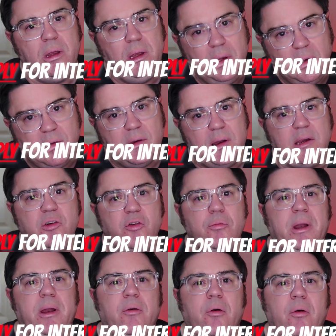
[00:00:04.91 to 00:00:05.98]
international
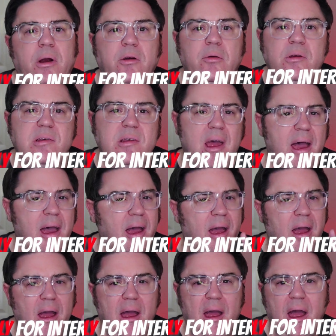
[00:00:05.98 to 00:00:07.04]
medical graduates are